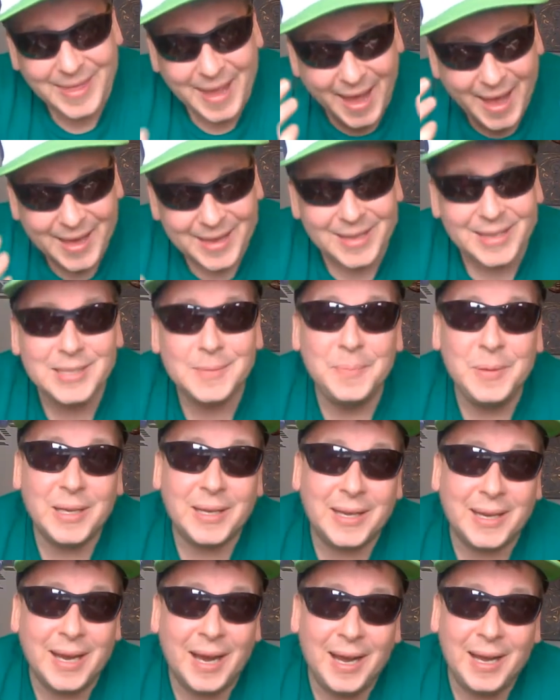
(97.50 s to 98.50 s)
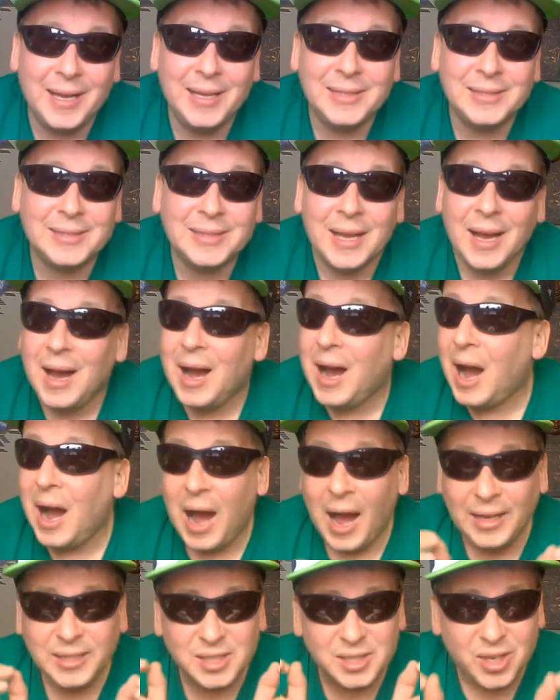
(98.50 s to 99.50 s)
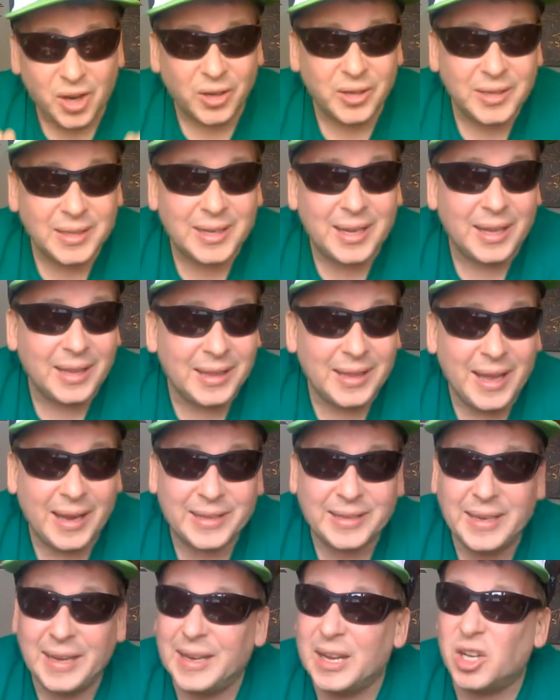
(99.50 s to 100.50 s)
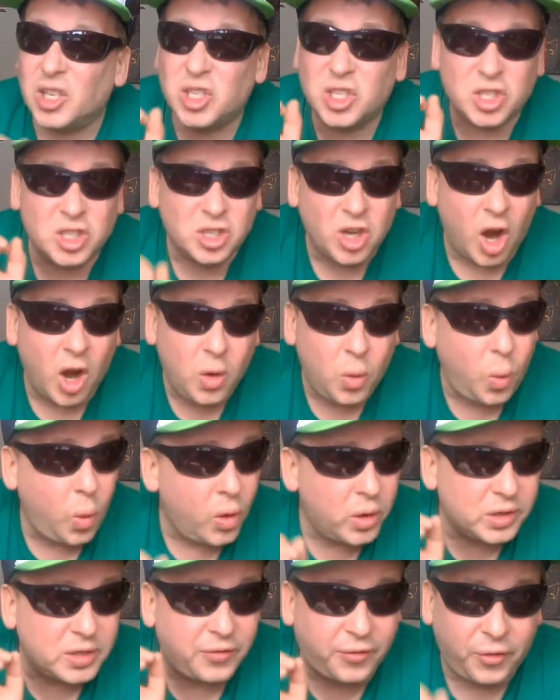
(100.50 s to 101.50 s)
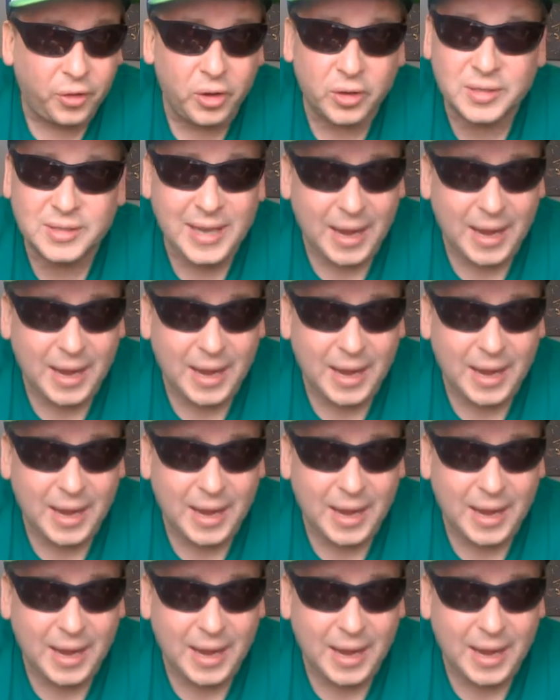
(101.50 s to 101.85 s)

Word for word: that is because I started collecting Star Wars first.